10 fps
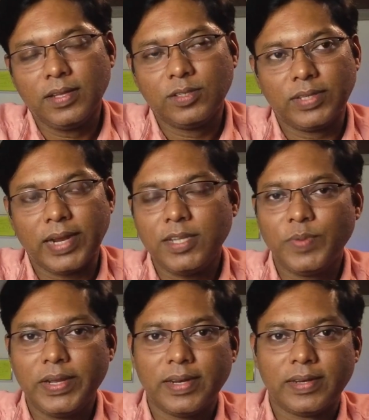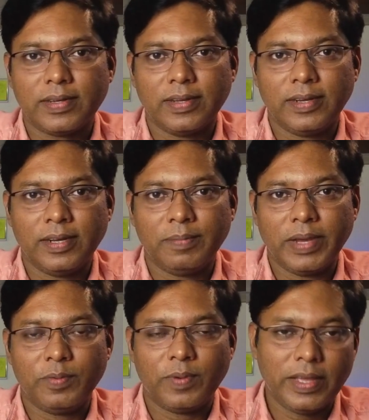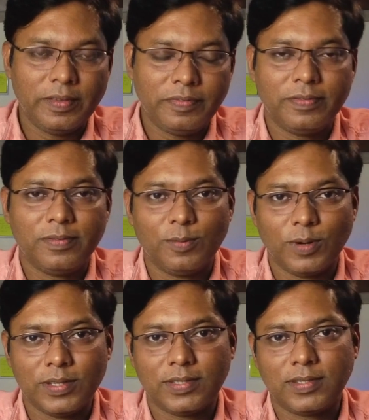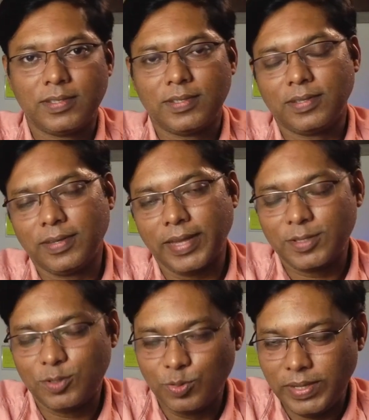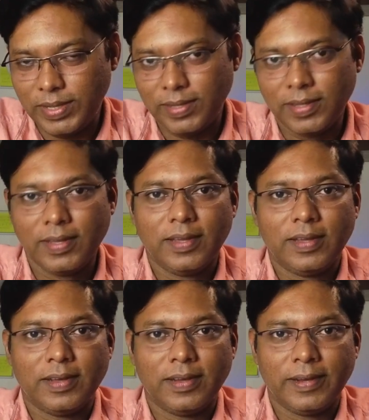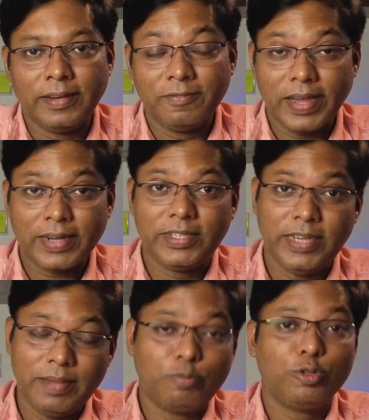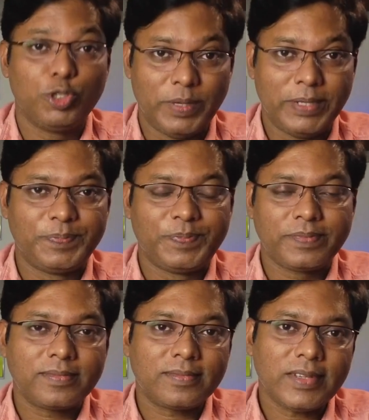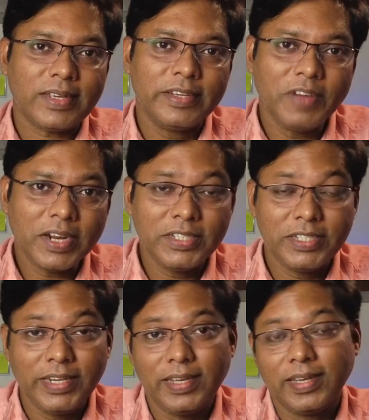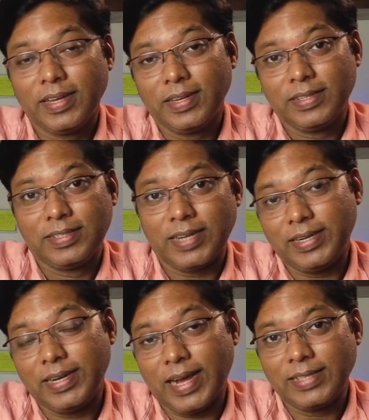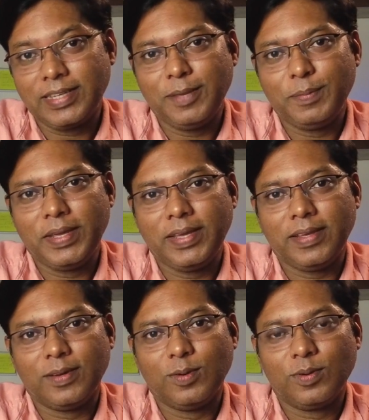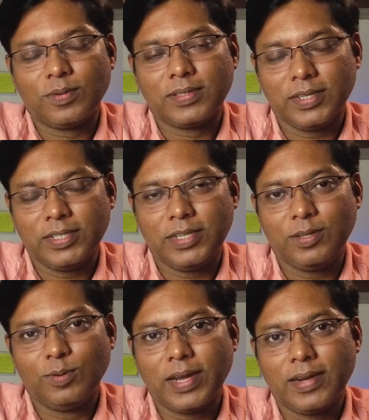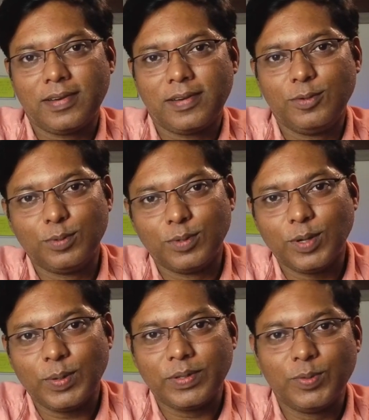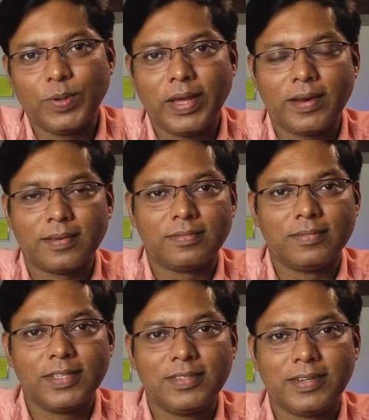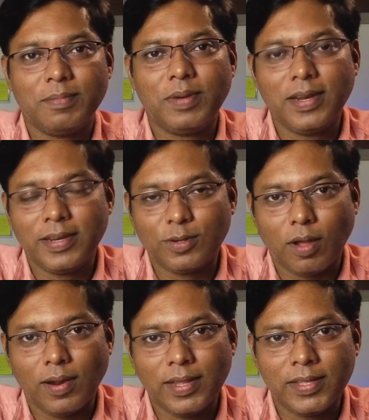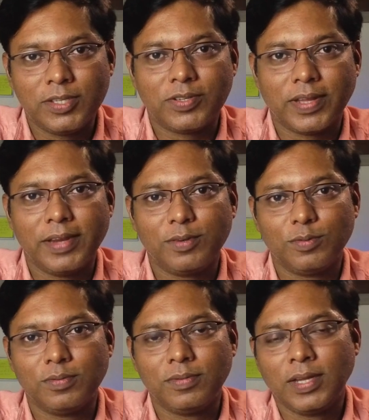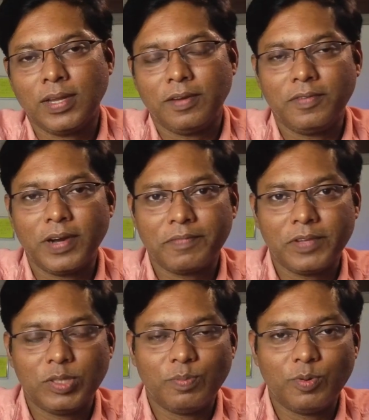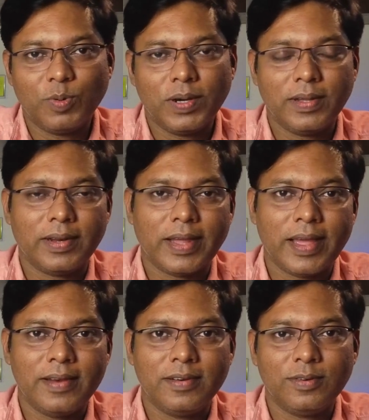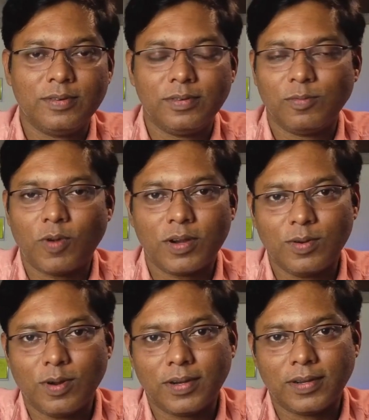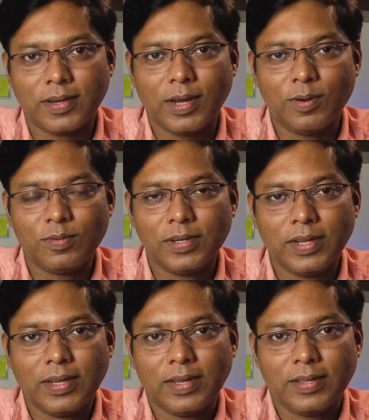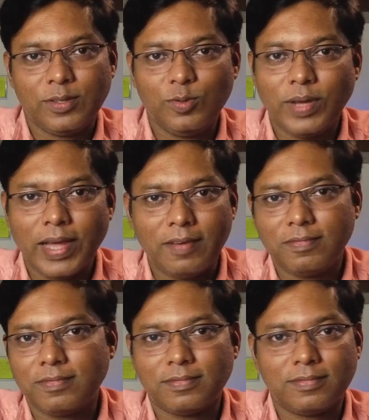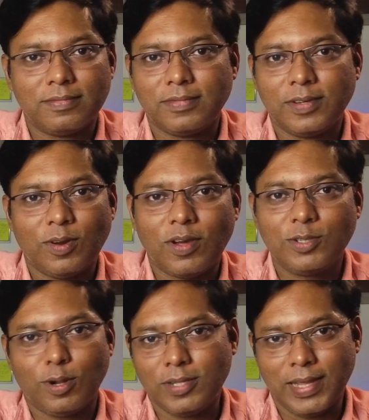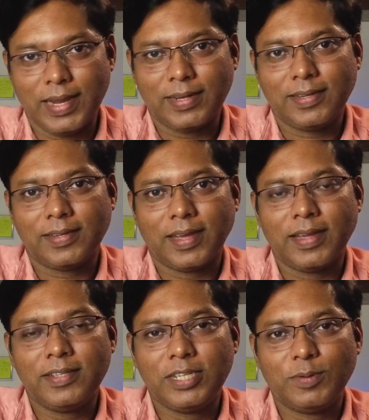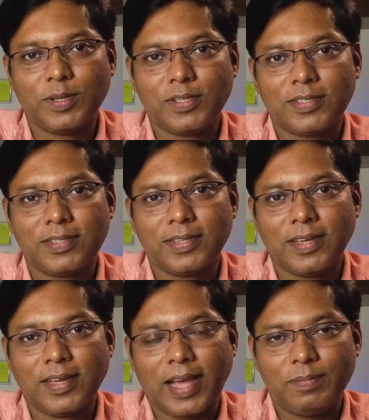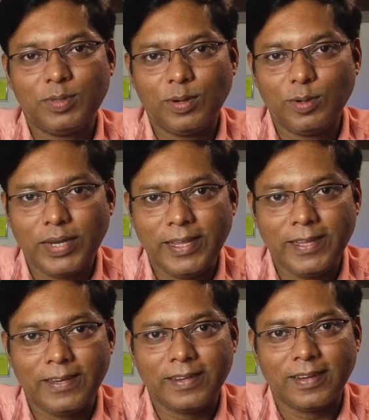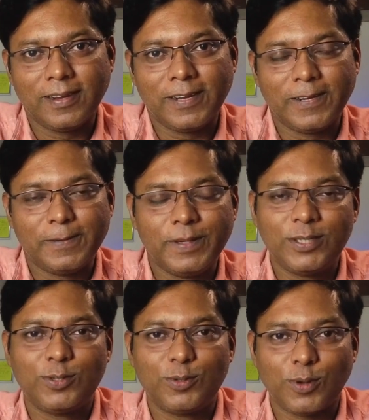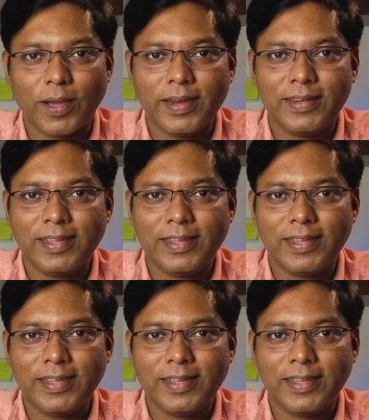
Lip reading: So that is when my wife was next to me. In fact, she pushed me. In fact, she started asking me, look, Sashi, look at you, you were this rebel in college trying to work with the poor and whatnot. Now you have lost all that. And she was absolutely destroyed